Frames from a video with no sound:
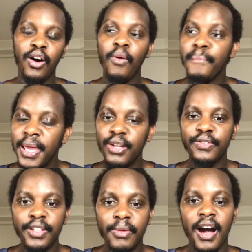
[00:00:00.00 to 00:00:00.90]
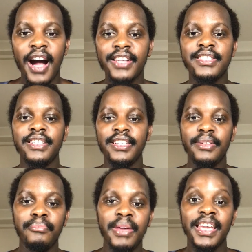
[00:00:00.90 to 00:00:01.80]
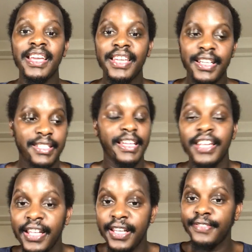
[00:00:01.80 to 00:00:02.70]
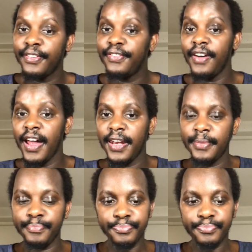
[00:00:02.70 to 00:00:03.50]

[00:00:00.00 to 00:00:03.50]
Or many of them are actually taking it for fun.